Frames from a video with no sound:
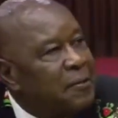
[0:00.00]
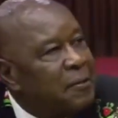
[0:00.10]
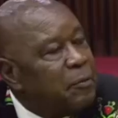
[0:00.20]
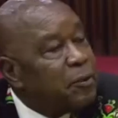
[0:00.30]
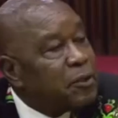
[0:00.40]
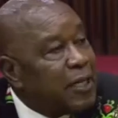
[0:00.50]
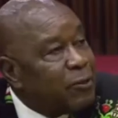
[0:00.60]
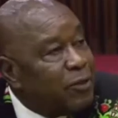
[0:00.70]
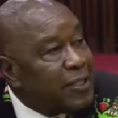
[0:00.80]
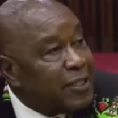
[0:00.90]
because
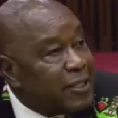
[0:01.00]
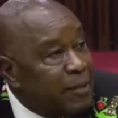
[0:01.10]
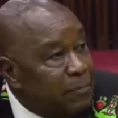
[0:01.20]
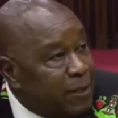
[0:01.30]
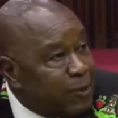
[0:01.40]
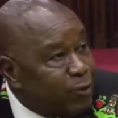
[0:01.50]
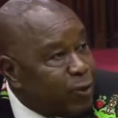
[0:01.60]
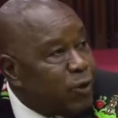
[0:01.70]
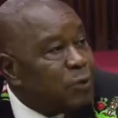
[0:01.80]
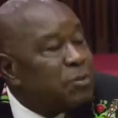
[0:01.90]
that was the template
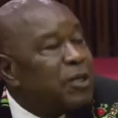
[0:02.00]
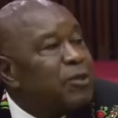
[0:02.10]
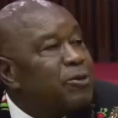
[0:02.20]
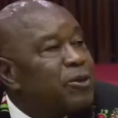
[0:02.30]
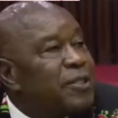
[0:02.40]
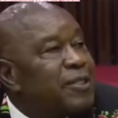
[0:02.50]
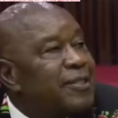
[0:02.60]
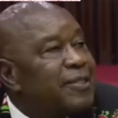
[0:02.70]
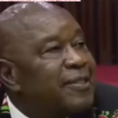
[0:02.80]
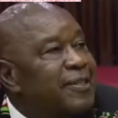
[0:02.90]
which was being used.
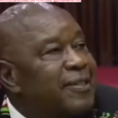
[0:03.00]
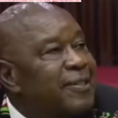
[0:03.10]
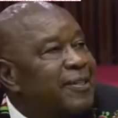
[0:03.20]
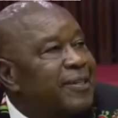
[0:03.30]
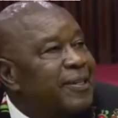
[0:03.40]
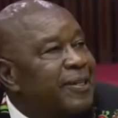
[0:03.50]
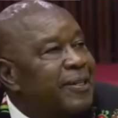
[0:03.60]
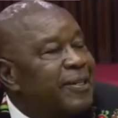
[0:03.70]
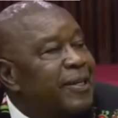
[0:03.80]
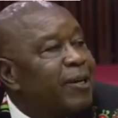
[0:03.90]

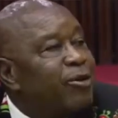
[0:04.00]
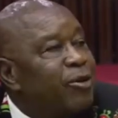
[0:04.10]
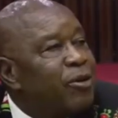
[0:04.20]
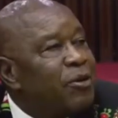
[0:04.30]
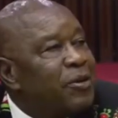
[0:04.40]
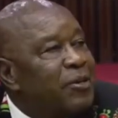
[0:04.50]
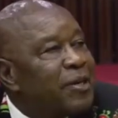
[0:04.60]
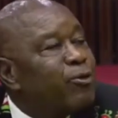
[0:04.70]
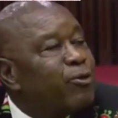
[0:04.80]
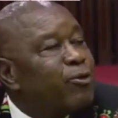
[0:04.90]
The yellow
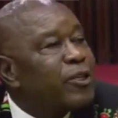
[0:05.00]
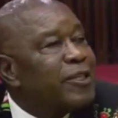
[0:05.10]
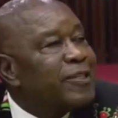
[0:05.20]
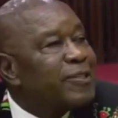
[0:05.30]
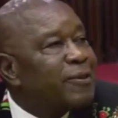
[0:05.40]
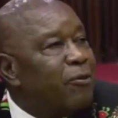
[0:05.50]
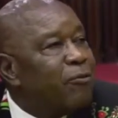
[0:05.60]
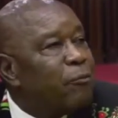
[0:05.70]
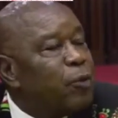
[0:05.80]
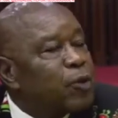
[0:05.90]
revolutions
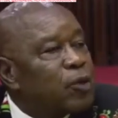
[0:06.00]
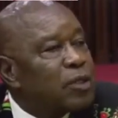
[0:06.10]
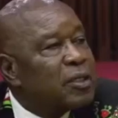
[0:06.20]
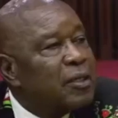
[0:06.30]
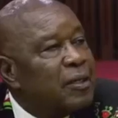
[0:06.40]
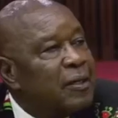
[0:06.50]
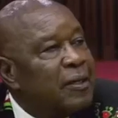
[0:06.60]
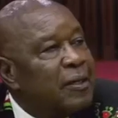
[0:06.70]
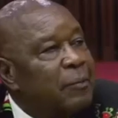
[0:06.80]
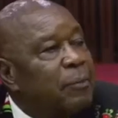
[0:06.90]
of
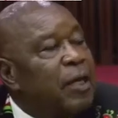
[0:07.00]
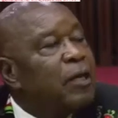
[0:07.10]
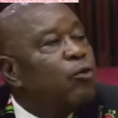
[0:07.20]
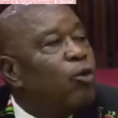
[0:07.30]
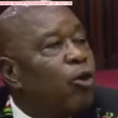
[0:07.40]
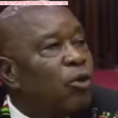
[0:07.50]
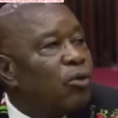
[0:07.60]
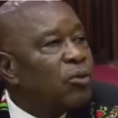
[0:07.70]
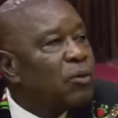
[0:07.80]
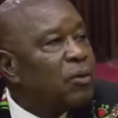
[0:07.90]
post-Berlin
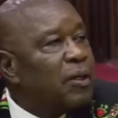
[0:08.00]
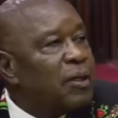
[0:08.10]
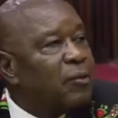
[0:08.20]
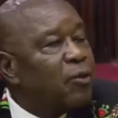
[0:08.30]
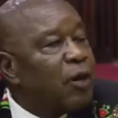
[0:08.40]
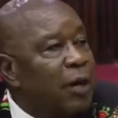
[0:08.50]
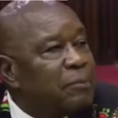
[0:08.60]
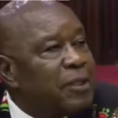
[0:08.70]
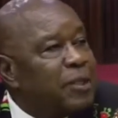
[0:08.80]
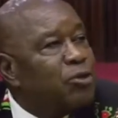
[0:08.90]
Wall
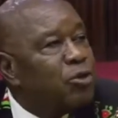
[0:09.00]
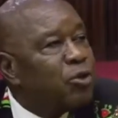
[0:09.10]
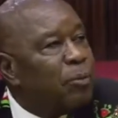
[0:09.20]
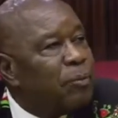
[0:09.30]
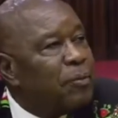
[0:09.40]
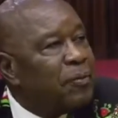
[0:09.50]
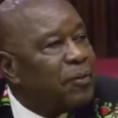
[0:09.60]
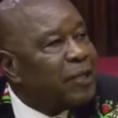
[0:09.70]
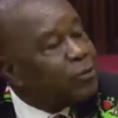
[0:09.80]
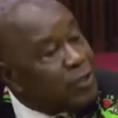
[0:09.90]
collapse in Europe.
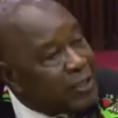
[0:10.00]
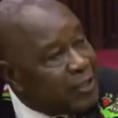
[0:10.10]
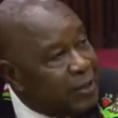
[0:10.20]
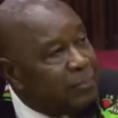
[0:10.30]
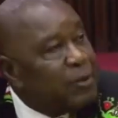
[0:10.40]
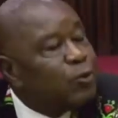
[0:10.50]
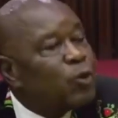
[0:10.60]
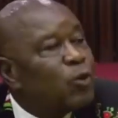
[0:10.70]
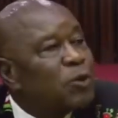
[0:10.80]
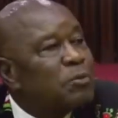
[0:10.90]
That was the template
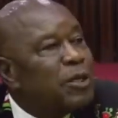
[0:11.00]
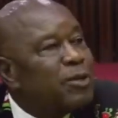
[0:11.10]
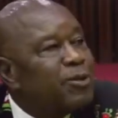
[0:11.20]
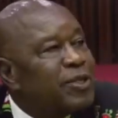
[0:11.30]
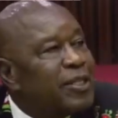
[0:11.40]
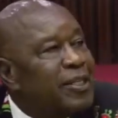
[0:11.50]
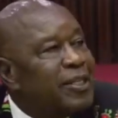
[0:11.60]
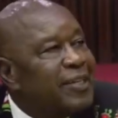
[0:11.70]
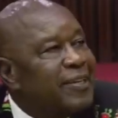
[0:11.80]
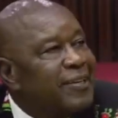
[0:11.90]
which was being used here.